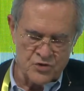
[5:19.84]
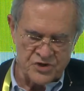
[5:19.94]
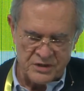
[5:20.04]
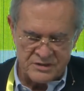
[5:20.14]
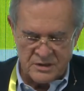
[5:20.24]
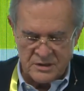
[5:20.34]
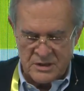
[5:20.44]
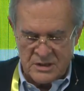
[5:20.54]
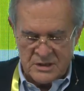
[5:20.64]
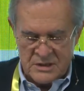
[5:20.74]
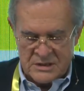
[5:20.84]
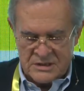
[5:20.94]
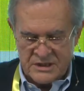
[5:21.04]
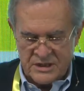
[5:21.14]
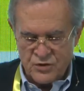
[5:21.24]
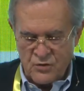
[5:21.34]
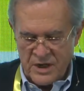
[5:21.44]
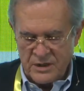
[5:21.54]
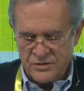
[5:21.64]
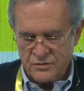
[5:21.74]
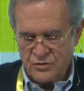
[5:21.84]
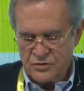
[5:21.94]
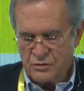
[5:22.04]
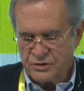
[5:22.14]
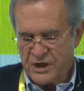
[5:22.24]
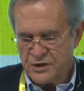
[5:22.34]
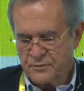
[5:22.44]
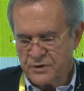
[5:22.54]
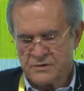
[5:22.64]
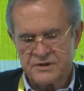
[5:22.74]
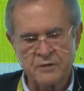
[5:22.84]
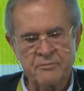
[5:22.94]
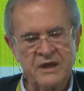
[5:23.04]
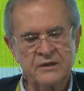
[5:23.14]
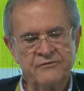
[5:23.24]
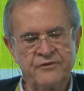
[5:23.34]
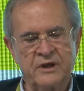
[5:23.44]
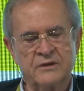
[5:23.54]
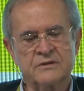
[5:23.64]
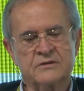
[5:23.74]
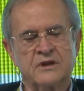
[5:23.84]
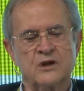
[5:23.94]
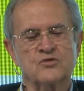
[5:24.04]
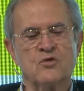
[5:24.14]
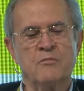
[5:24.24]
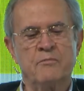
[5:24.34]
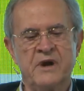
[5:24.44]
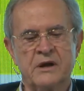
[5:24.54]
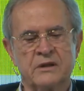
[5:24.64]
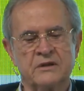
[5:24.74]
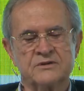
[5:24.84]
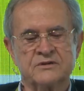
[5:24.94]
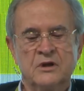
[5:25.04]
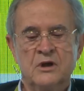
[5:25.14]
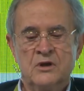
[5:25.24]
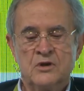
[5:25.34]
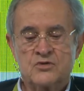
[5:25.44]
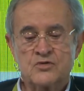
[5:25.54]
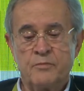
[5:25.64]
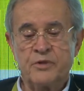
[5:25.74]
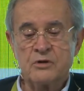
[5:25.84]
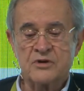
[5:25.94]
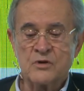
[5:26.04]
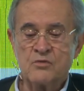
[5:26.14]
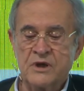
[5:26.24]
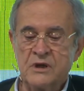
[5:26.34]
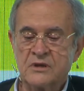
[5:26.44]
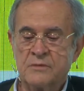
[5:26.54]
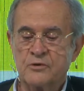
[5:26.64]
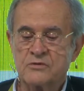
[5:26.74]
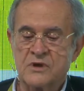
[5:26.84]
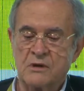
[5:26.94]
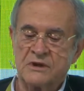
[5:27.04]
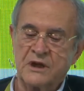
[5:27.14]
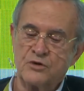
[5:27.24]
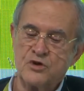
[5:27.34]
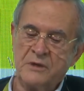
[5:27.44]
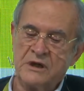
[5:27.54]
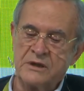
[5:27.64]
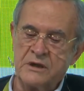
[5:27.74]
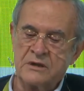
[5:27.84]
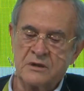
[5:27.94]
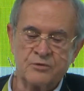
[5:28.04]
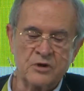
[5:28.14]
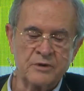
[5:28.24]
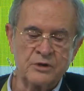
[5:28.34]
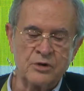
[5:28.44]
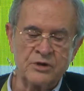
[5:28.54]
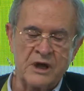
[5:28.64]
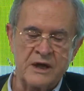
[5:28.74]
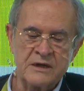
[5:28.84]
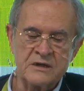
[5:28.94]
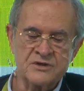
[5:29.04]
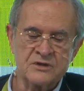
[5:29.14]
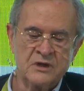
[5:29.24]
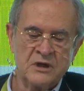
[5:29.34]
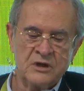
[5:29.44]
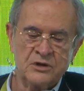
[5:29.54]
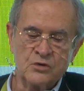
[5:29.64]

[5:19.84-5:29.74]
and keep uh, sustain the loss uh, of biodiversity. Um we don't want to lose one-fifth of production